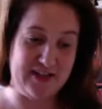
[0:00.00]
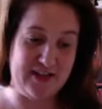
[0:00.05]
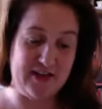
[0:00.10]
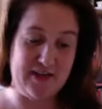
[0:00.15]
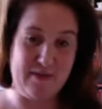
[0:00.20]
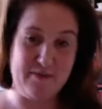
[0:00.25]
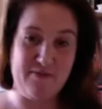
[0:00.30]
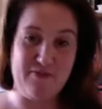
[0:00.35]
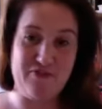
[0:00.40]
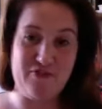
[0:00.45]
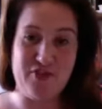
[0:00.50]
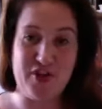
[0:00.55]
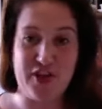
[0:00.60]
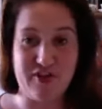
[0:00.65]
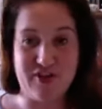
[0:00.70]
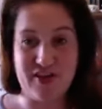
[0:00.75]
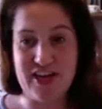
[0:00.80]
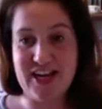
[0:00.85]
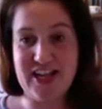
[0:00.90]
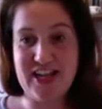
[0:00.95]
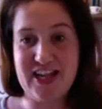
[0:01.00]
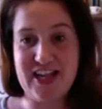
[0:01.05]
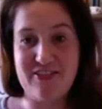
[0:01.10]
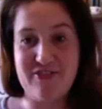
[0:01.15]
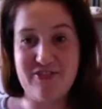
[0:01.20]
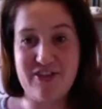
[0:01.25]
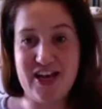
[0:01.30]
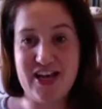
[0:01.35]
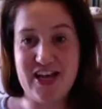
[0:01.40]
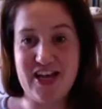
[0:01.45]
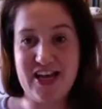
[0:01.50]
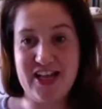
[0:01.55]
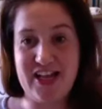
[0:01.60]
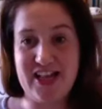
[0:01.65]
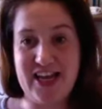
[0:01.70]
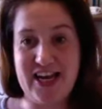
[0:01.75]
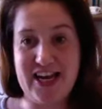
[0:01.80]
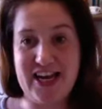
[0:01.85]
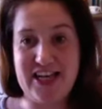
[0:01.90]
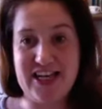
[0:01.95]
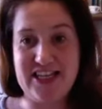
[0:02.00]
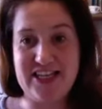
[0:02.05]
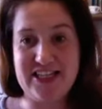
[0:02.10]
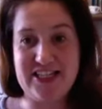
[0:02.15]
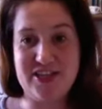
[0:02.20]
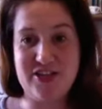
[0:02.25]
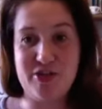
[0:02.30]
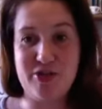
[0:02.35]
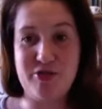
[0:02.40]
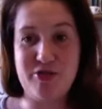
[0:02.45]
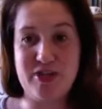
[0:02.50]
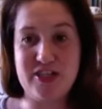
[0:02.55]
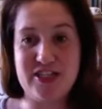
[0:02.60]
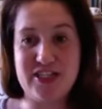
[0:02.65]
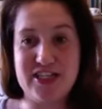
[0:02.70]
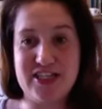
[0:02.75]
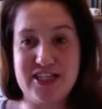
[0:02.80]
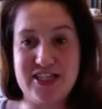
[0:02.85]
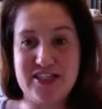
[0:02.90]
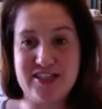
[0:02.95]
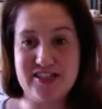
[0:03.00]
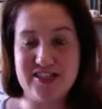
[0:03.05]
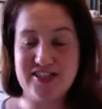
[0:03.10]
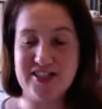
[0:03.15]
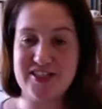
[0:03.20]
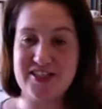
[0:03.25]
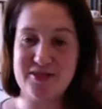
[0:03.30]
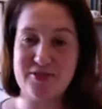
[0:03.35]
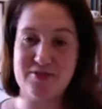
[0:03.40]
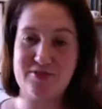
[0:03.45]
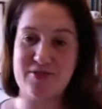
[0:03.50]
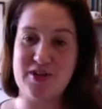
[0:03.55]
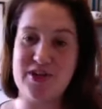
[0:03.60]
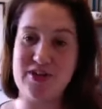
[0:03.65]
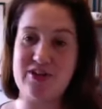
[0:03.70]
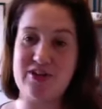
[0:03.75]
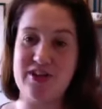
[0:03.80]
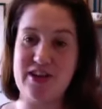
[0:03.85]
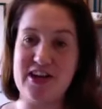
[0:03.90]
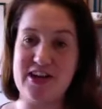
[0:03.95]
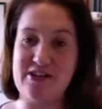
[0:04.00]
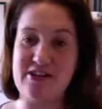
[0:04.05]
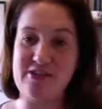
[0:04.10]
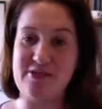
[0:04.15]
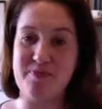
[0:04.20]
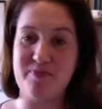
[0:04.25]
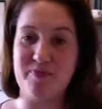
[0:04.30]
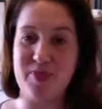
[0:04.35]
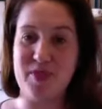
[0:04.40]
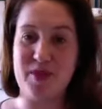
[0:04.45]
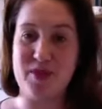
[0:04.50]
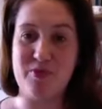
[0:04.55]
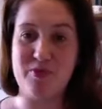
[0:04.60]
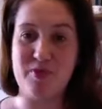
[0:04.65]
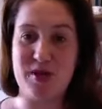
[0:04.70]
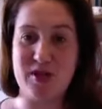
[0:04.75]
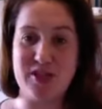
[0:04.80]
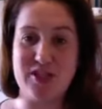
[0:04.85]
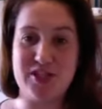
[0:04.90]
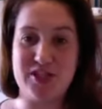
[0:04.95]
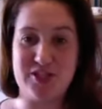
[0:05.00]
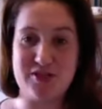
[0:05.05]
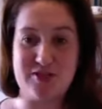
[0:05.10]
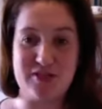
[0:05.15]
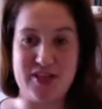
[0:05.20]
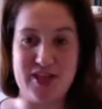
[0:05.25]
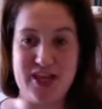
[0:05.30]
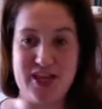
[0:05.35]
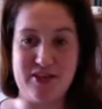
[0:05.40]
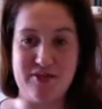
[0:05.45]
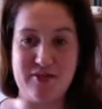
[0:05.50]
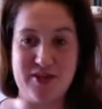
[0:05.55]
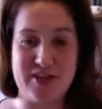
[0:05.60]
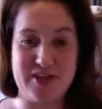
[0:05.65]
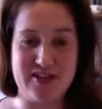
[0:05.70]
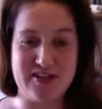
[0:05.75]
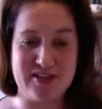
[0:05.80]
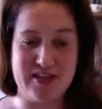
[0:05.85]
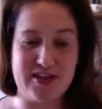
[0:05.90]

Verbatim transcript: um, very clever ladies who are just wondering what to do with their careers.